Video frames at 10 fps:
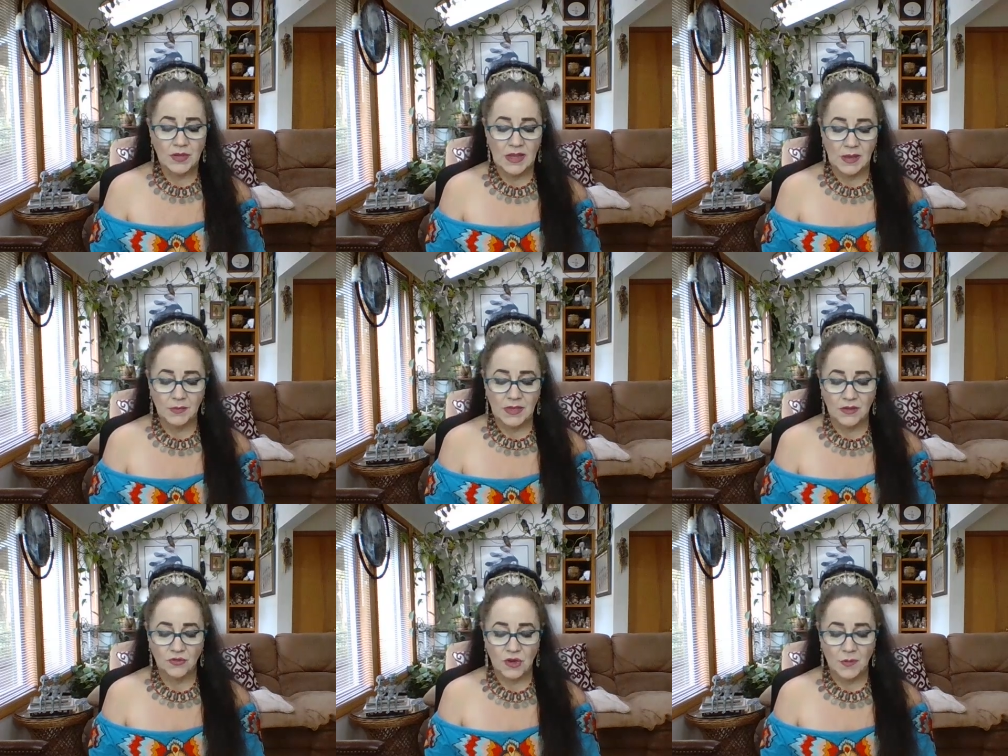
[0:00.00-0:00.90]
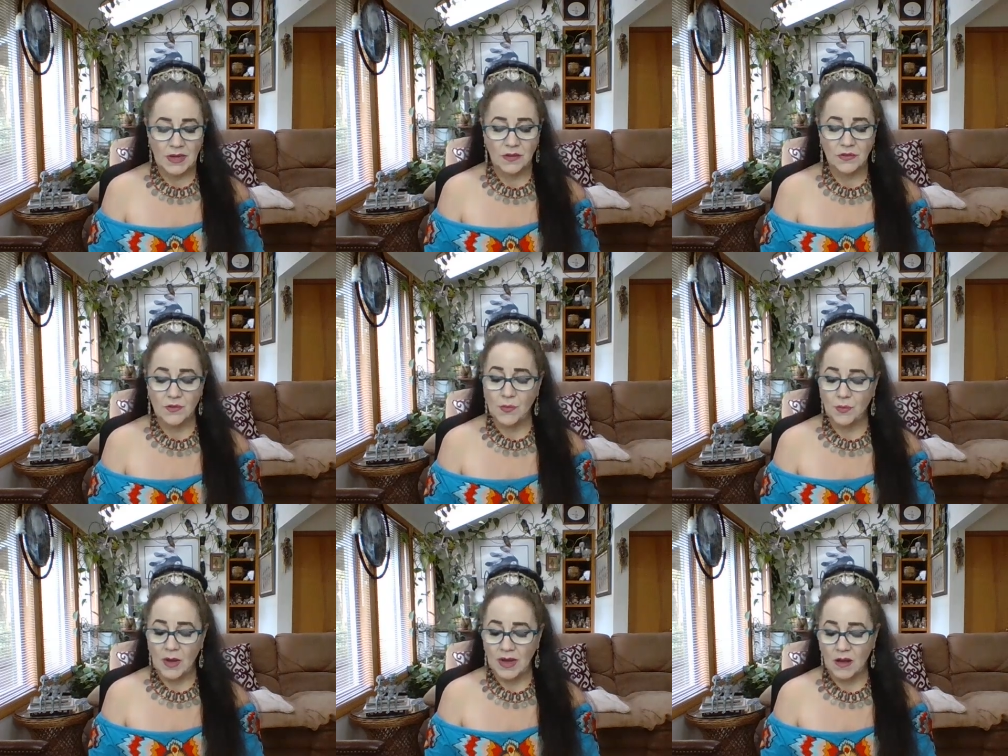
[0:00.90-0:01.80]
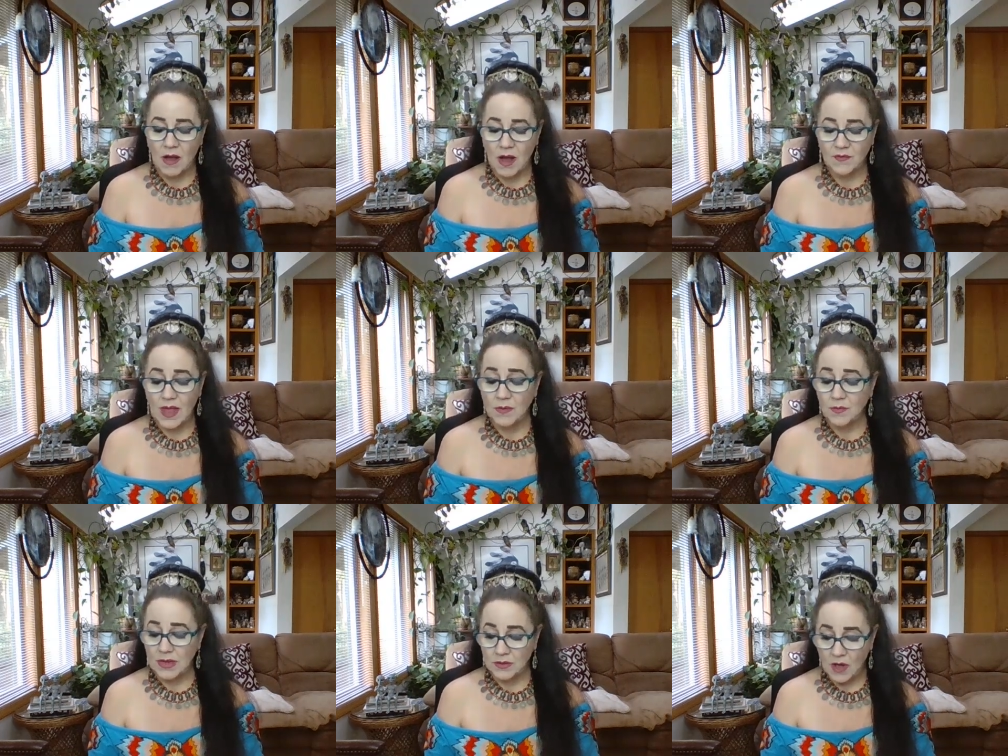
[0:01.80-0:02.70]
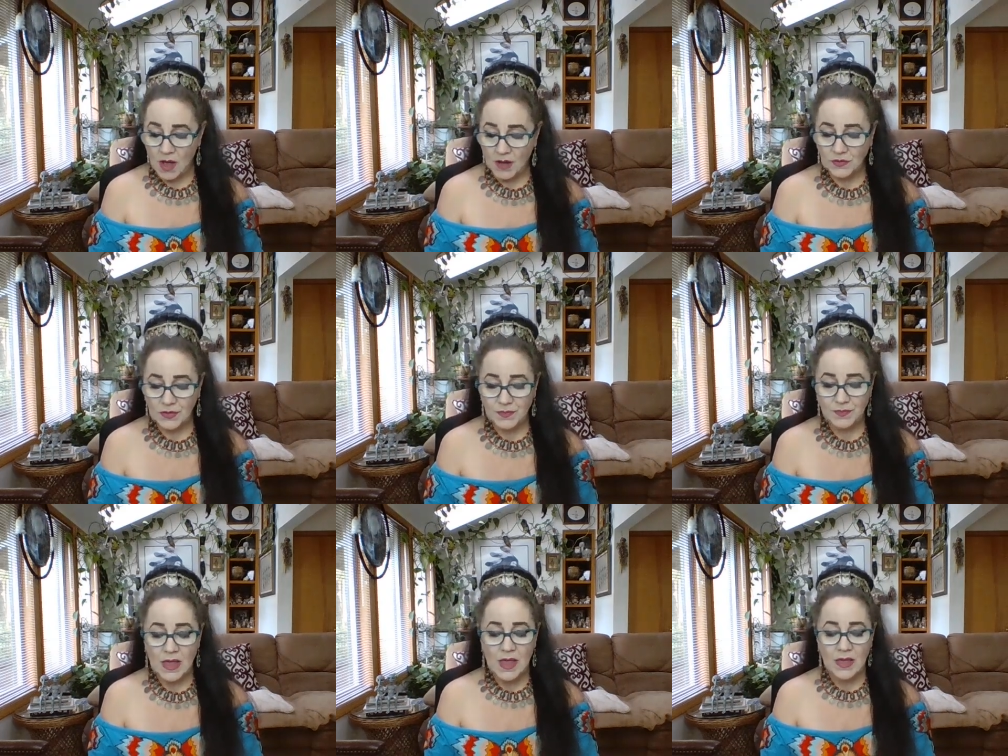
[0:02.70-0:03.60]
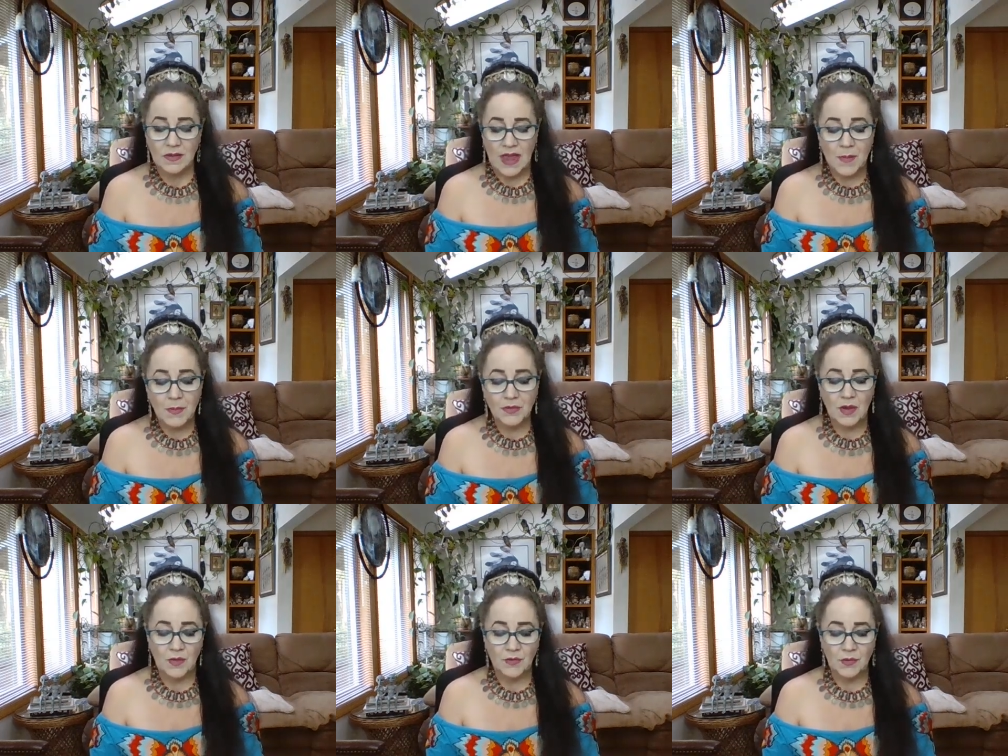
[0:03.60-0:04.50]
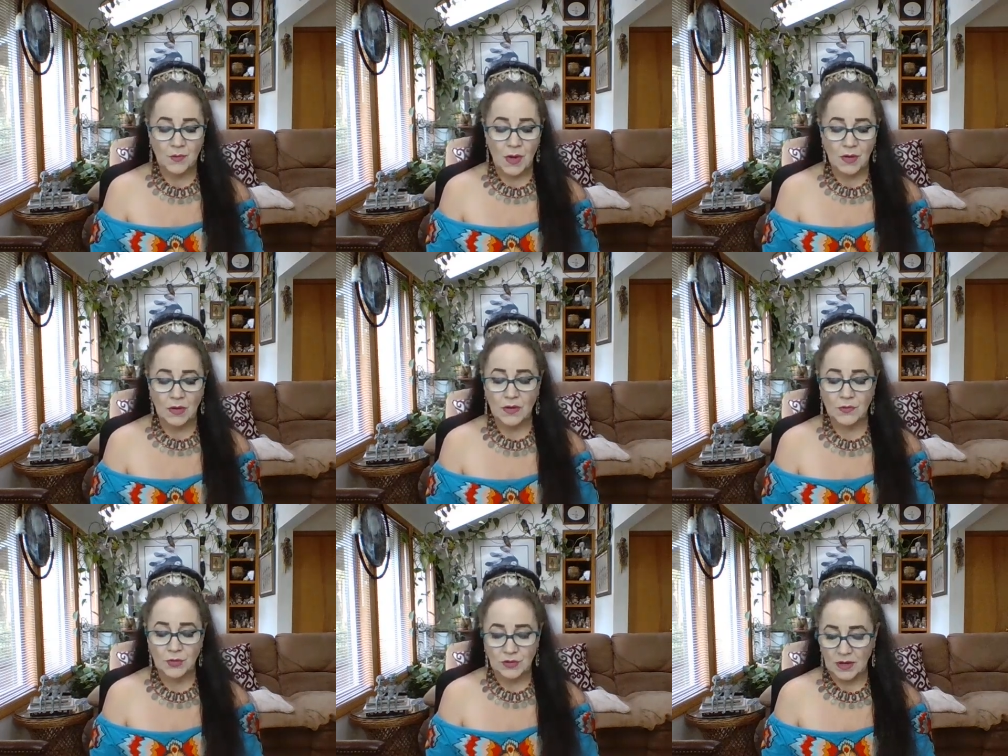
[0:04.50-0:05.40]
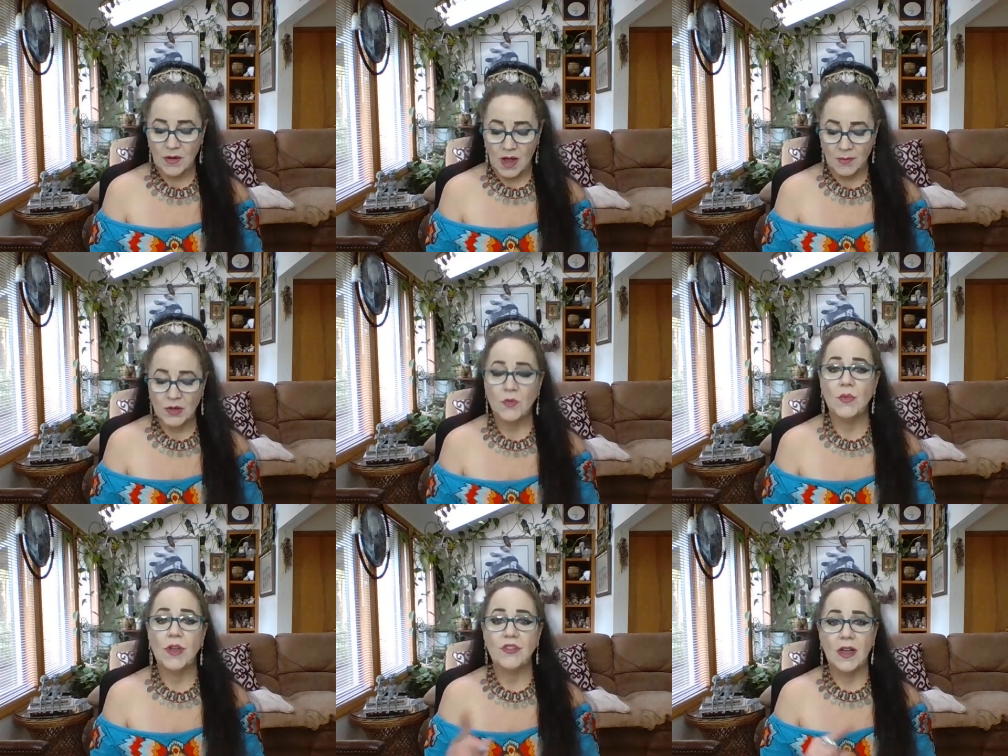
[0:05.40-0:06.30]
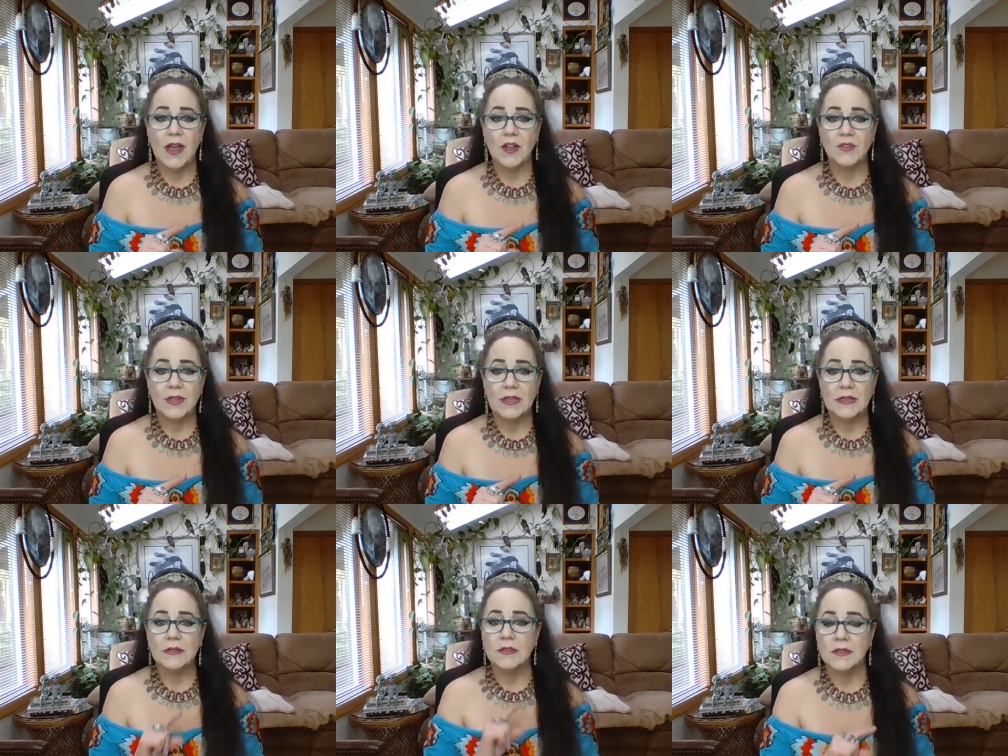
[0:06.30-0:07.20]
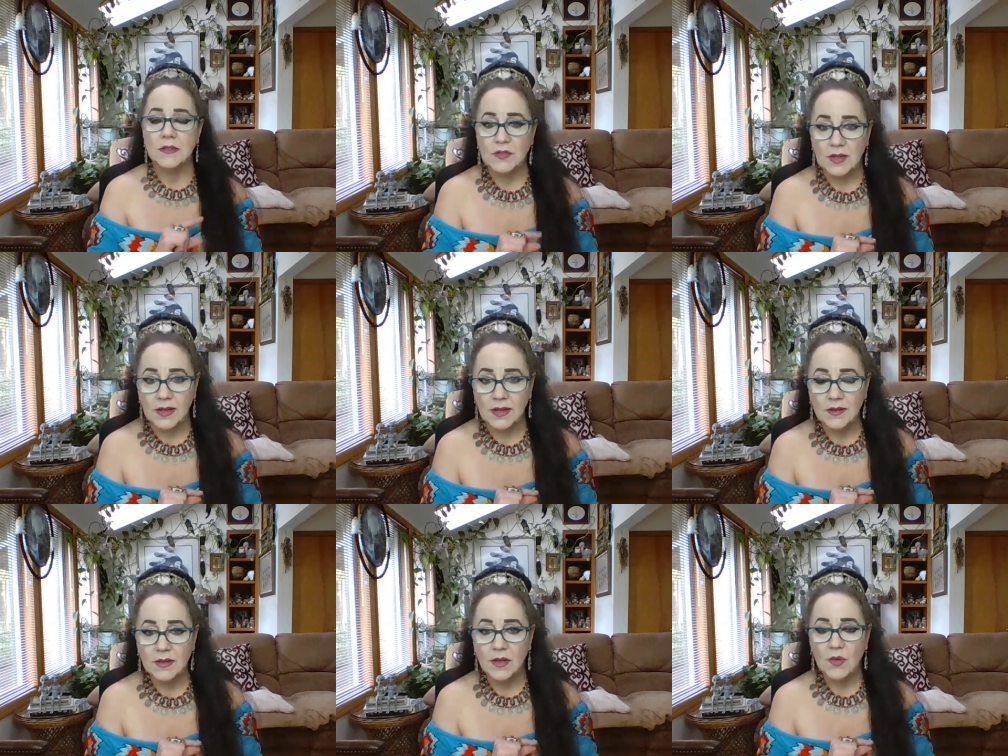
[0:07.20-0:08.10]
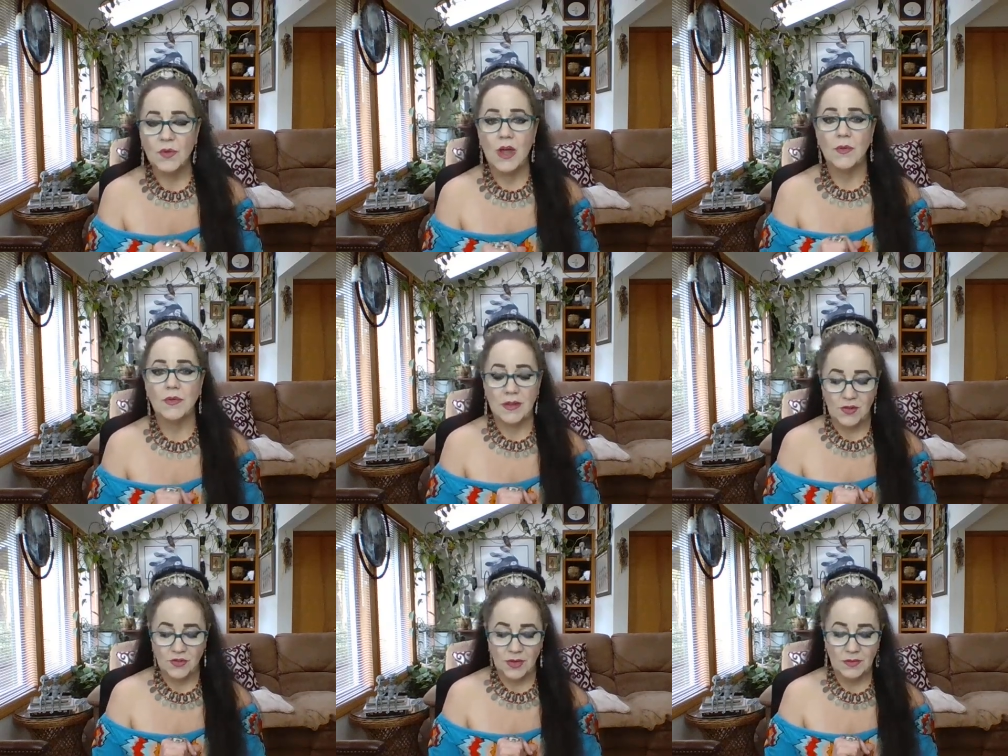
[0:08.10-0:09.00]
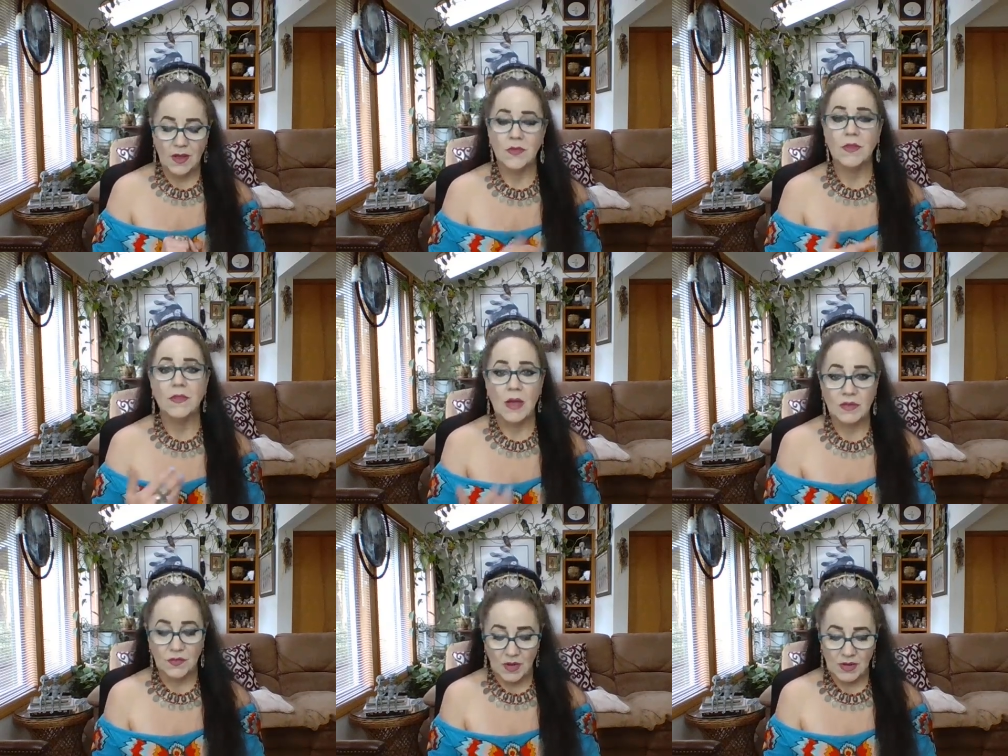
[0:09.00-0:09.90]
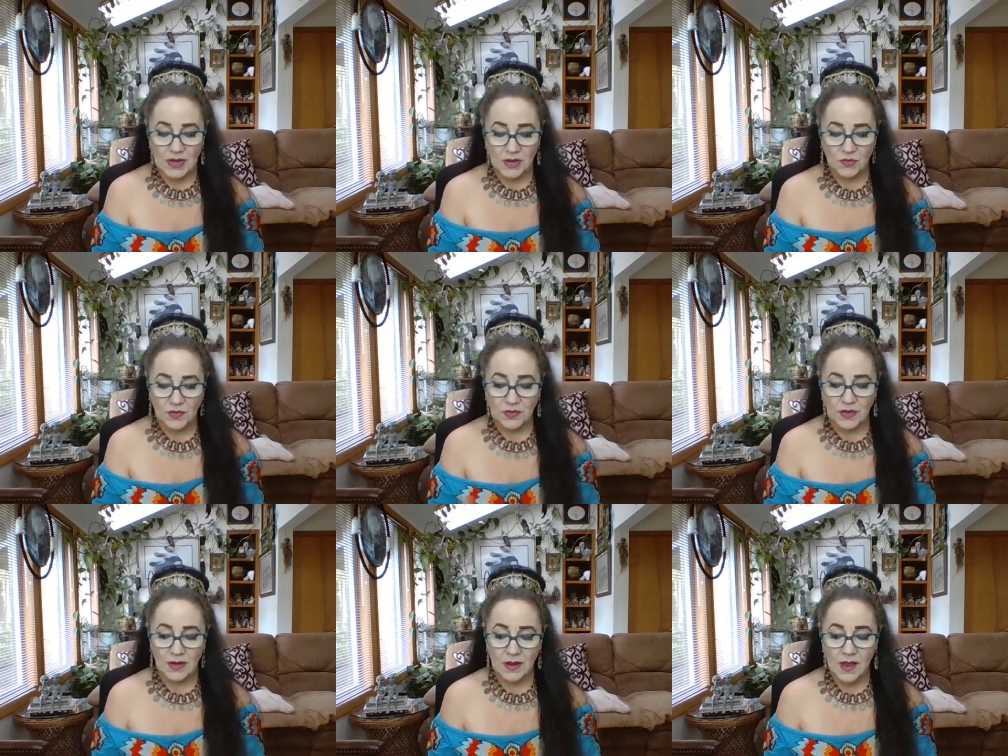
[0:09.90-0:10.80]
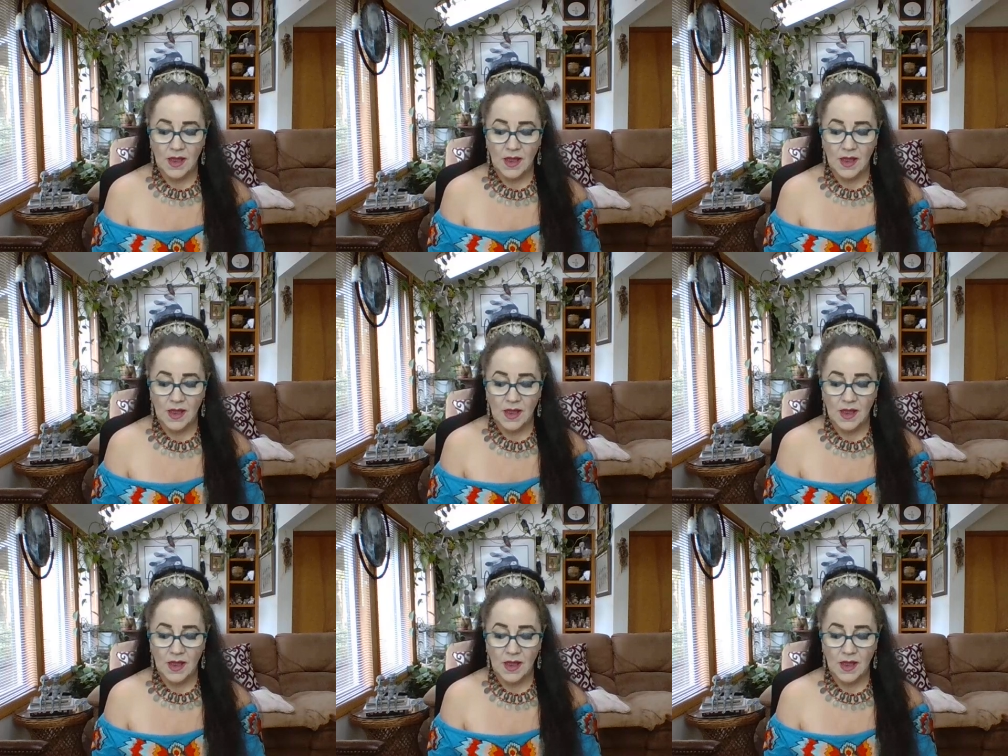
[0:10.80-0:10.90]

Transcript: keep the extremities from breaking off and being lost. Examples come from the burial of Tutankhamun, which I actually did see when I was in Egypt. I thought that was very interesting.